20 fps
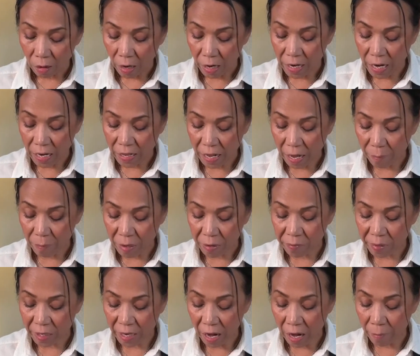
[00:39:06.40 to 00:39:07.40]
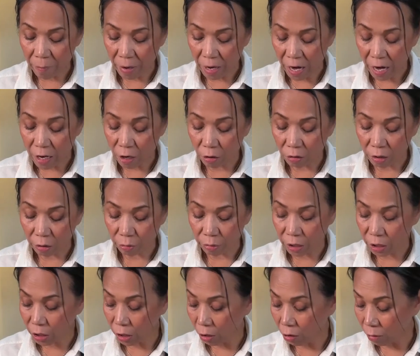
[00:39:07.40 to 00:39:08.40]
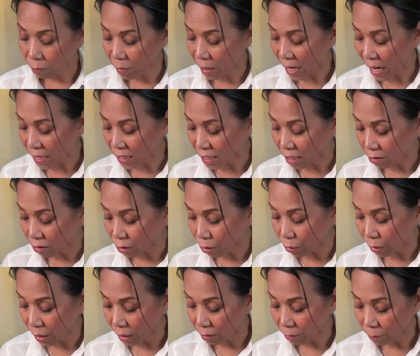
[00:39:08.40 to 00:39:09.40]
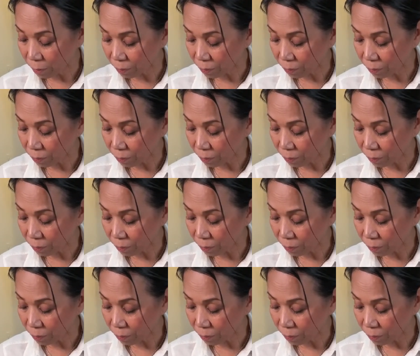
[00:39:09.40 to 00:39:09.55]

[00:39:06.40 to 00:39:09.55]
And then that made me time, and I know the result, but I still do it.